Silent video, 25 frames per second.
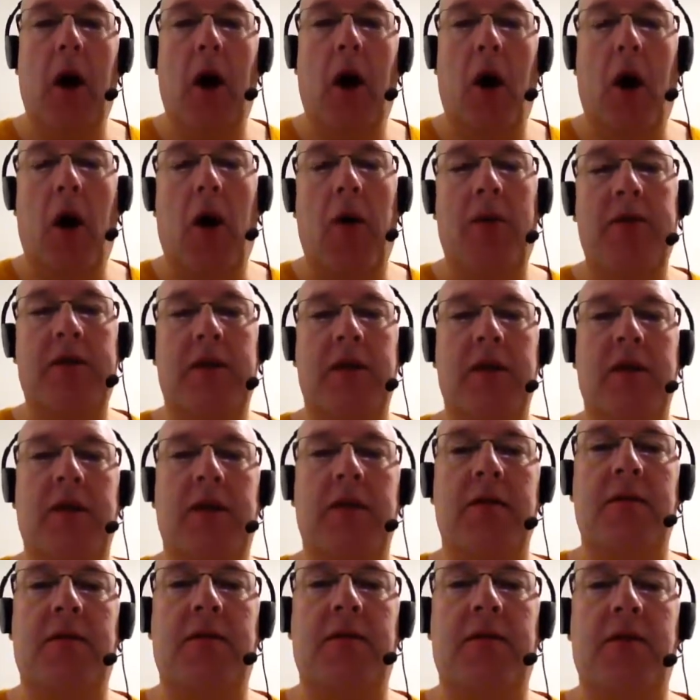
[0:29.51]
often
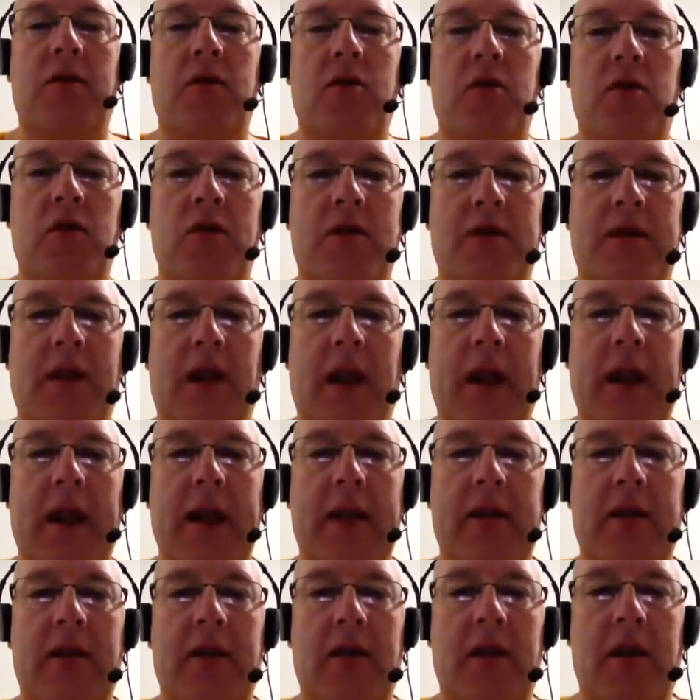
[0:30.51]
confuse the
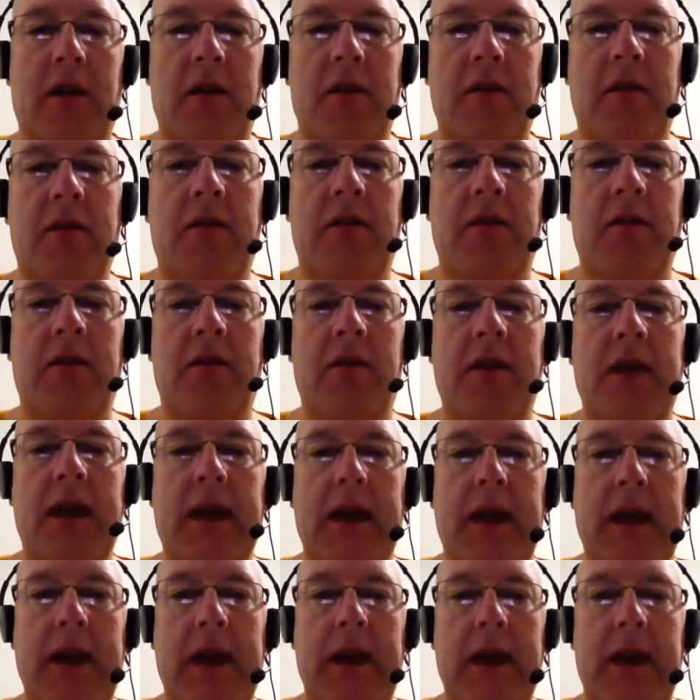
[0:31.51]
letter
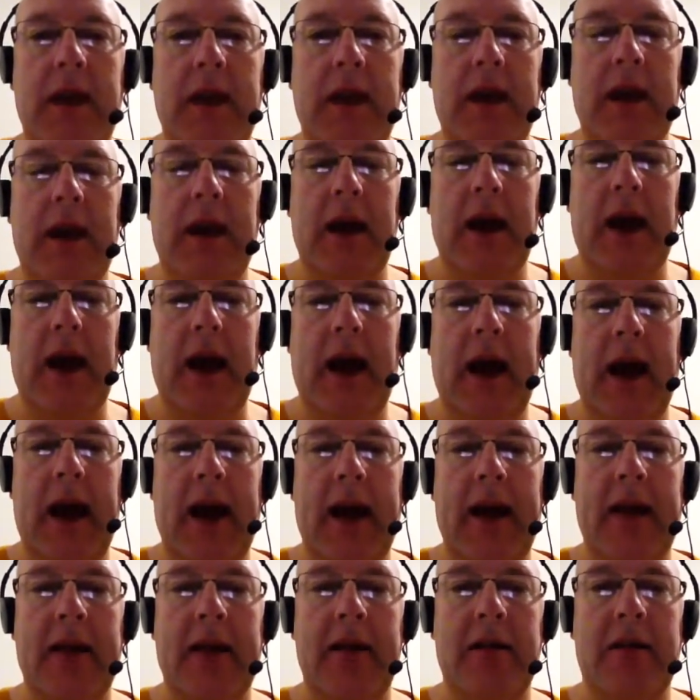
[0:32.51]
V
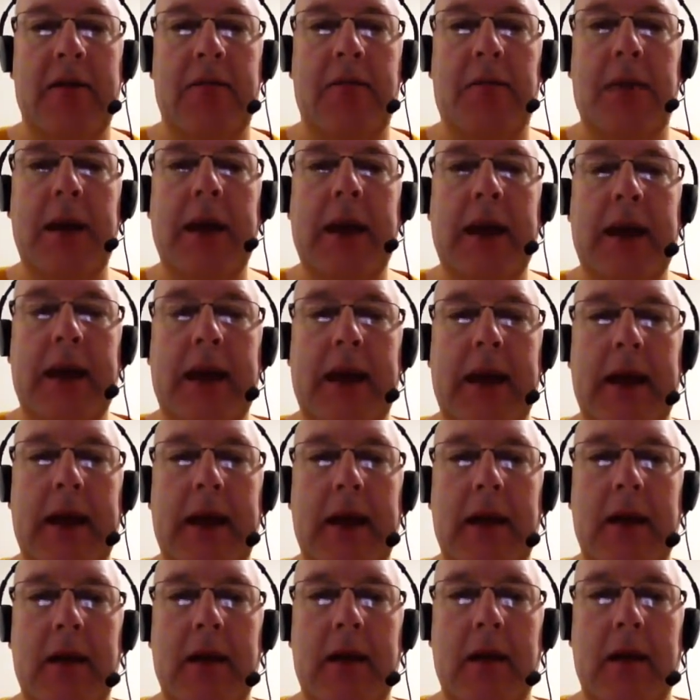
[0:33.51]
and B.
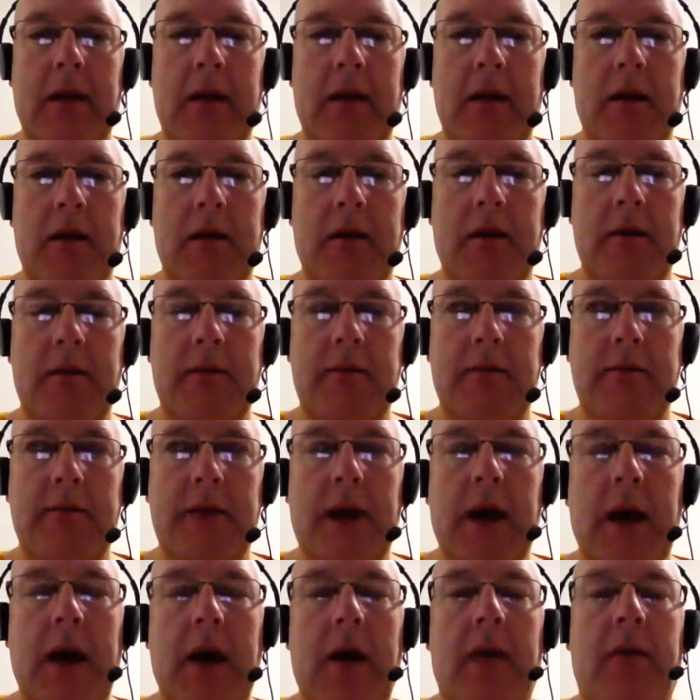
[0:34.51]

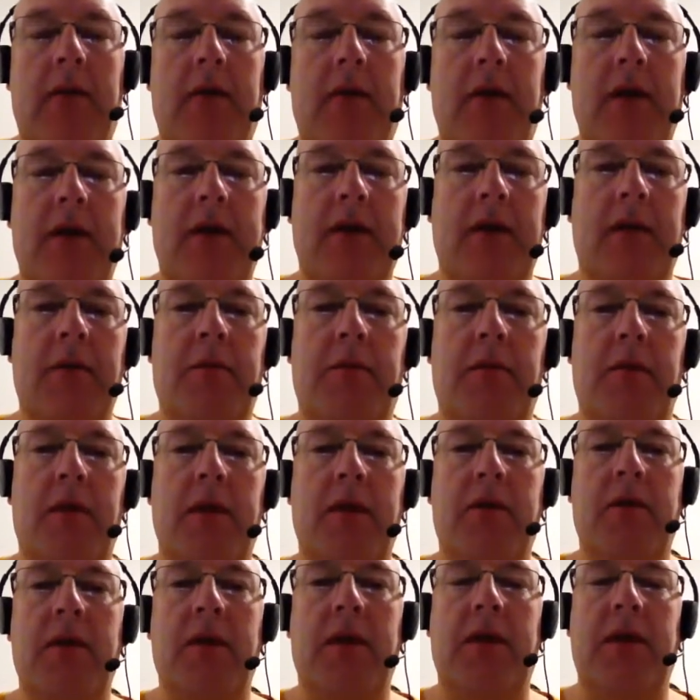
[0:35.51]
For example,
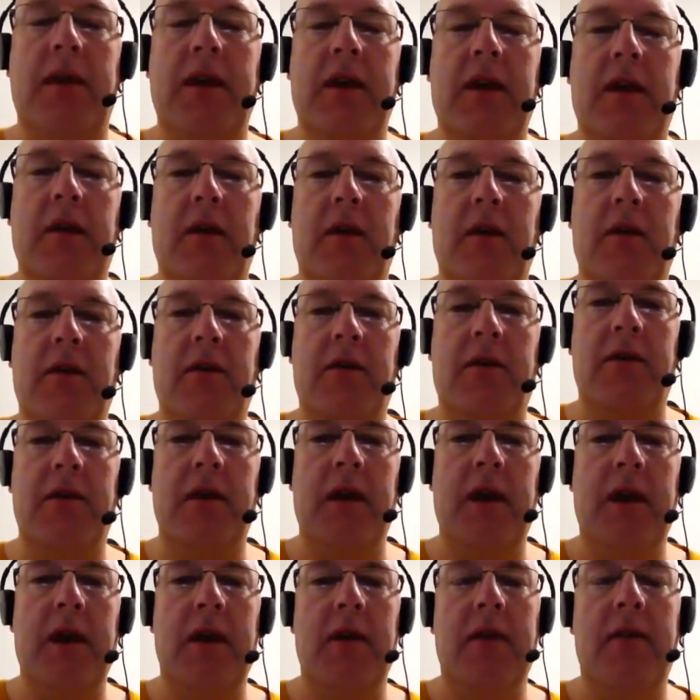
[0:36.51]
if we think of
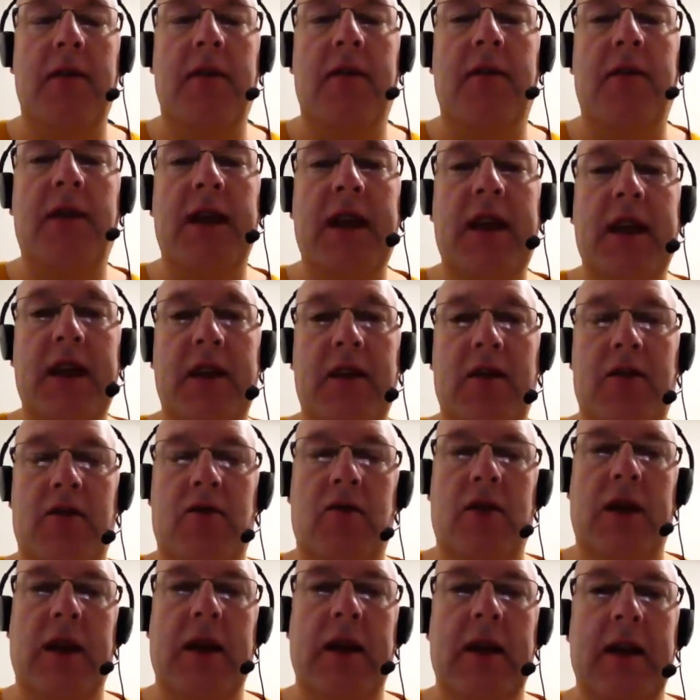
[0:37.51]

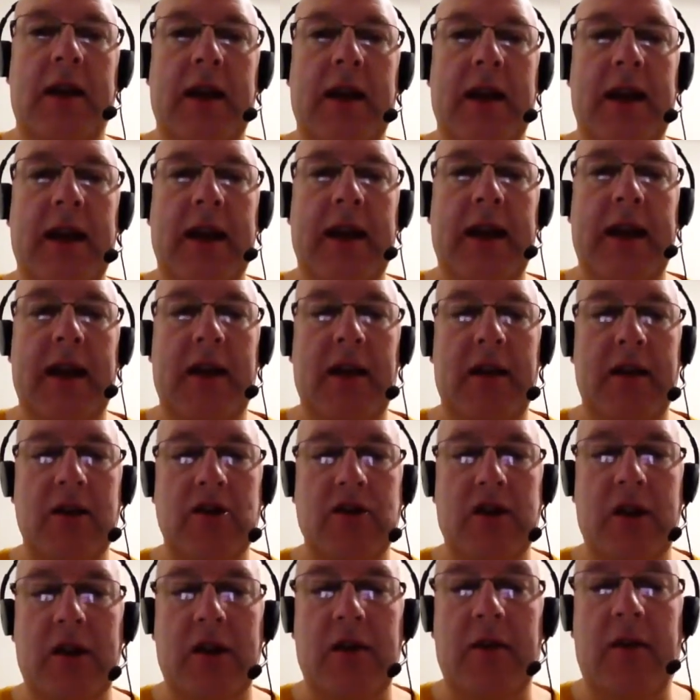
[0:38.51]
victory in
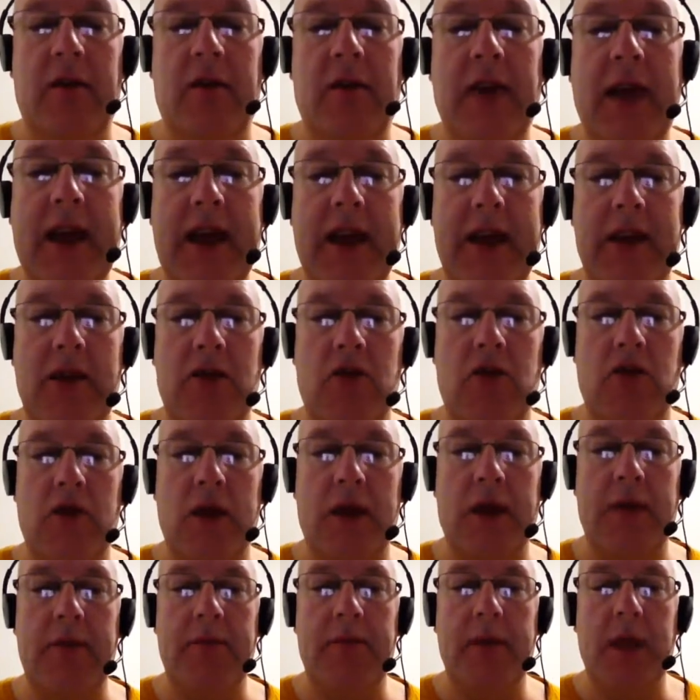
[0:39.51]
English,
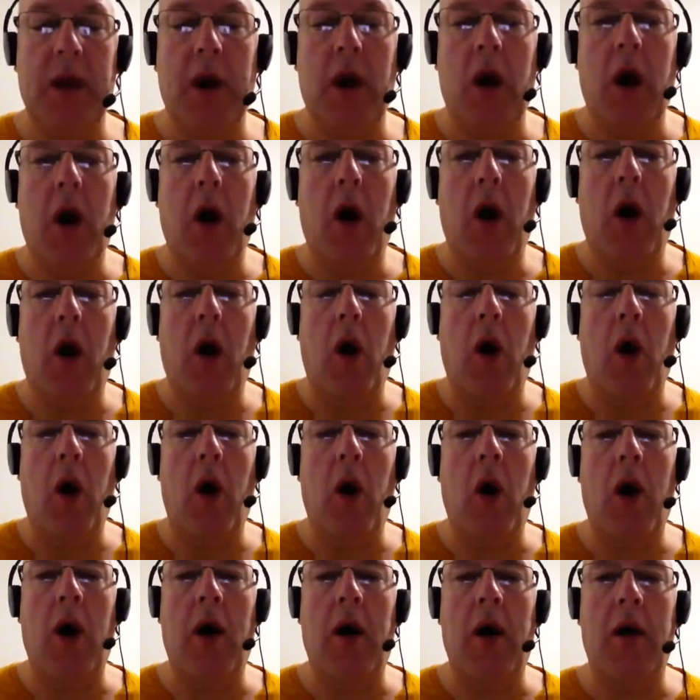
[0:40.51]
victory,
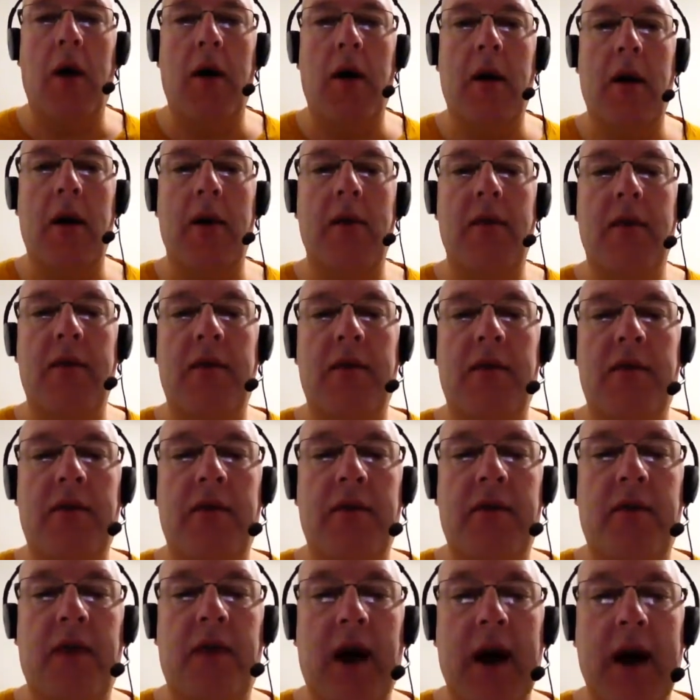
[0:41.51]
or
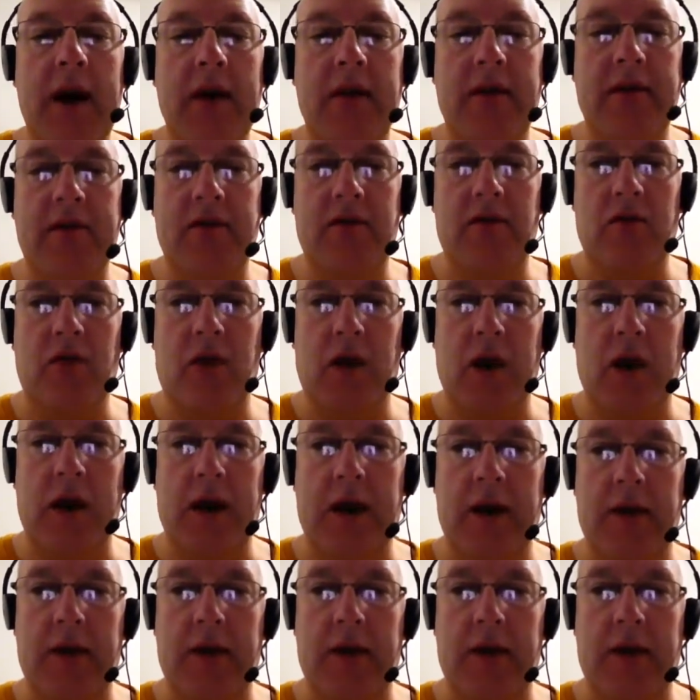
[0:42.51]
viceroy,